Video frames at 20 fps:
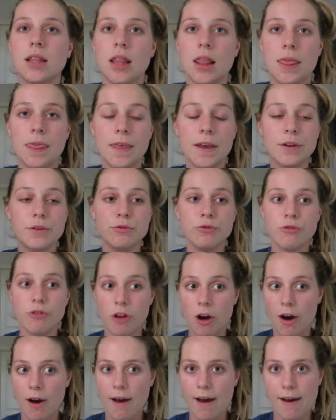they do
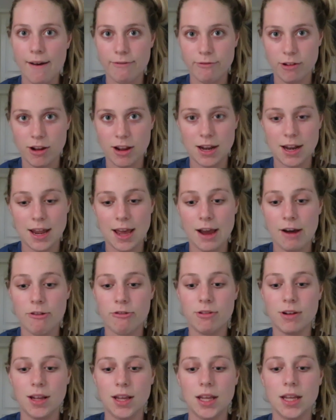not have right
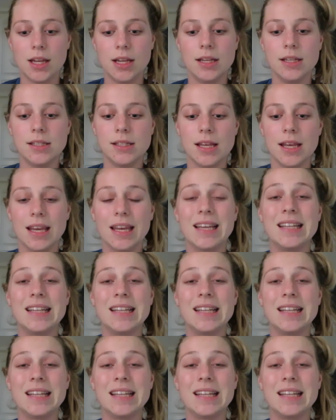now is a